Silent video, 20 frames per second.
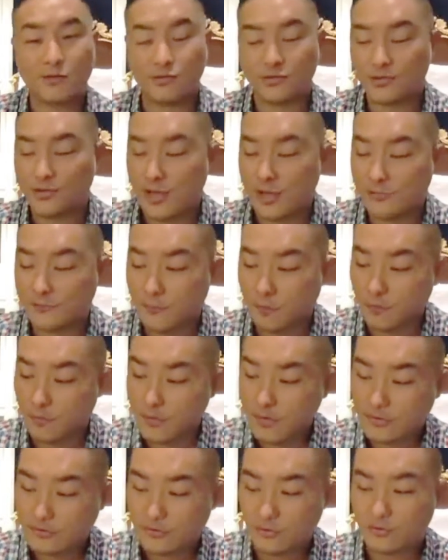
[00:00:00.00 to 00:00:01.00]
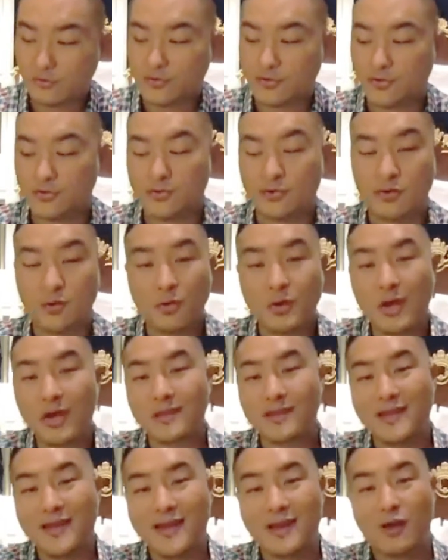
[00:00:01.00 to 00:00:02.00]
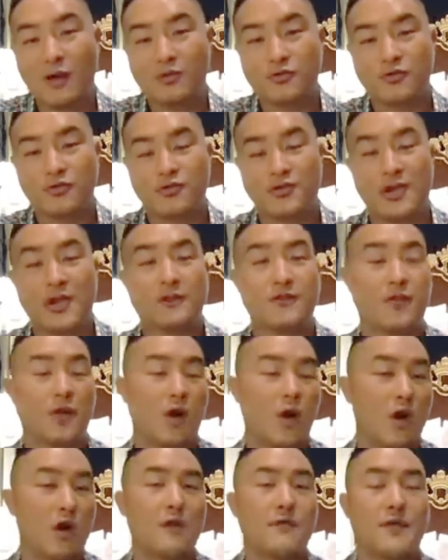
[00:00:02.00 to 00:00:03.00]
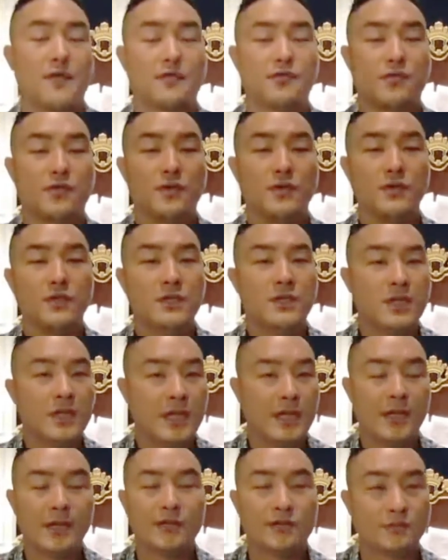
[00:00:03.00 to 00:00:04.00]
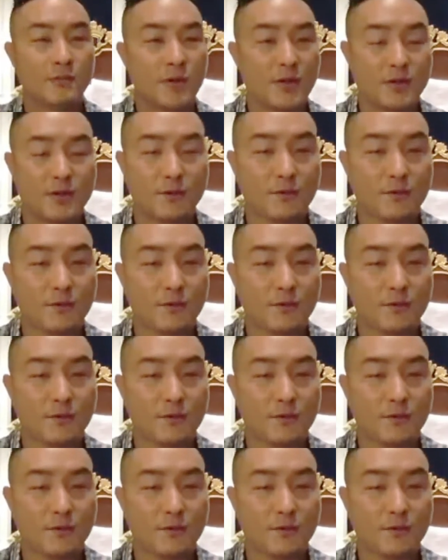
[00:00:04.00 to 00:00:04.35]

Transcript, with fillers: And that also stands for resources. Okay, that also stands for harvest.